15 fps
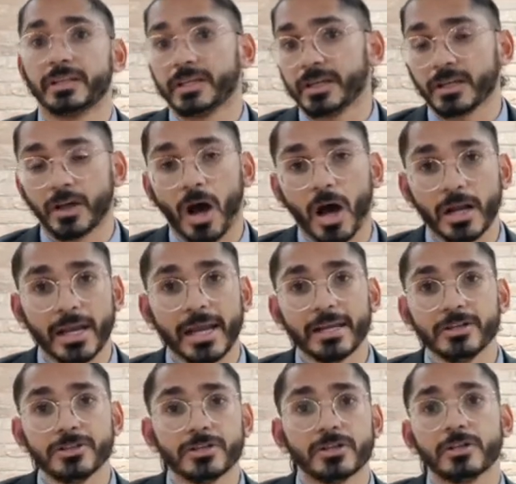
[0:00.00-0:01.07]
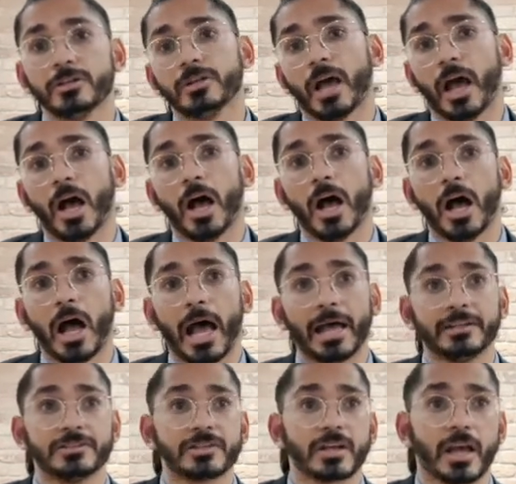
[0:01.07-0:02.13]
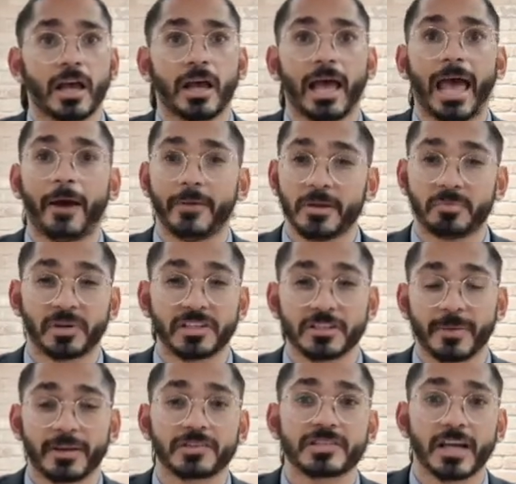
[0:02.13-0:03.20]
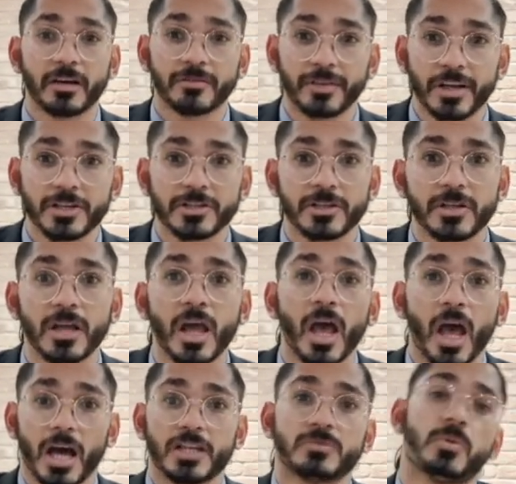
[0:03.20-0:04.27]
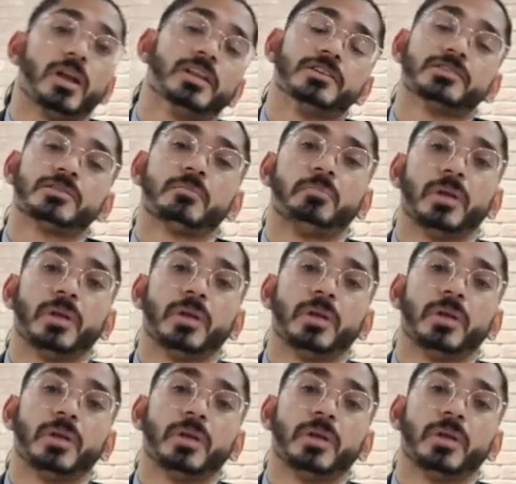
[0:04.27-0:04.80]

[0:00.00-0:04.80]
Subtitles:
the incarnation and how he brings about salvation, as well as